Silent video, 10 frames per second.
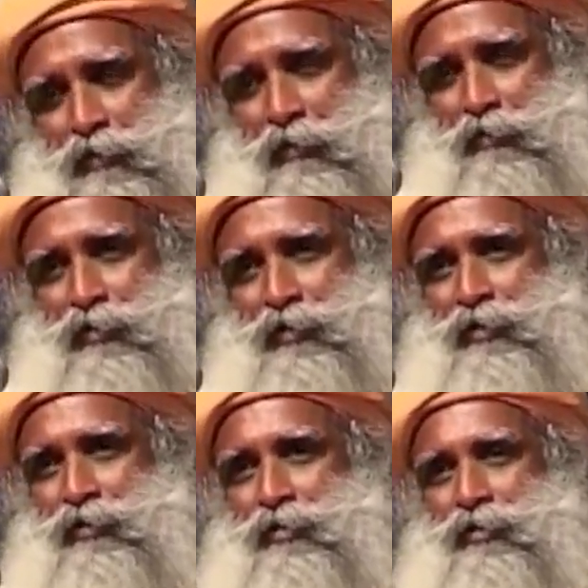flower
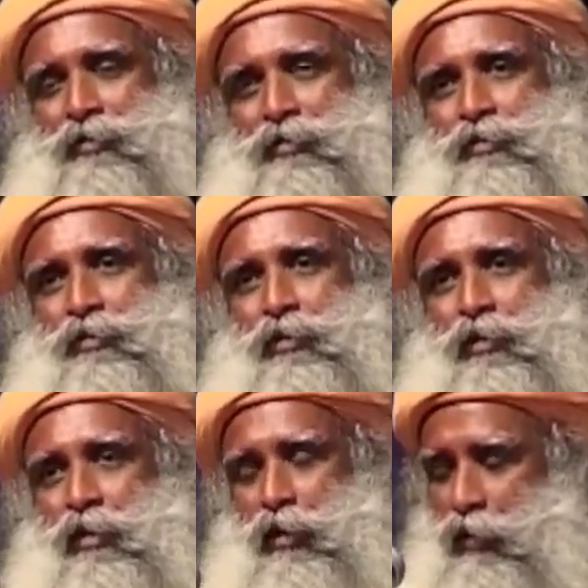is?
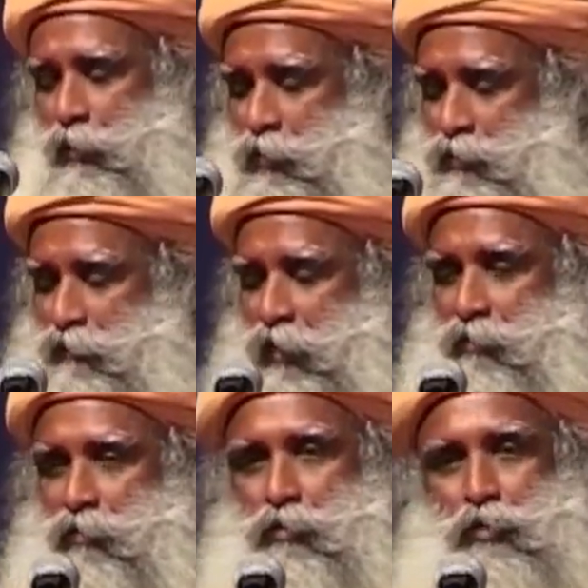A lotus
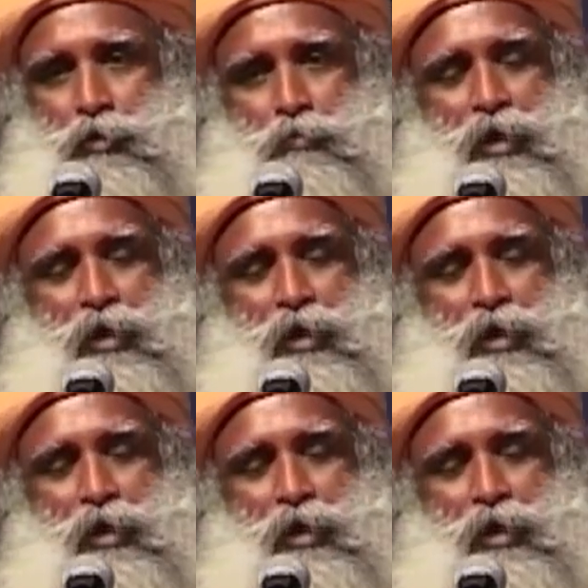flower grows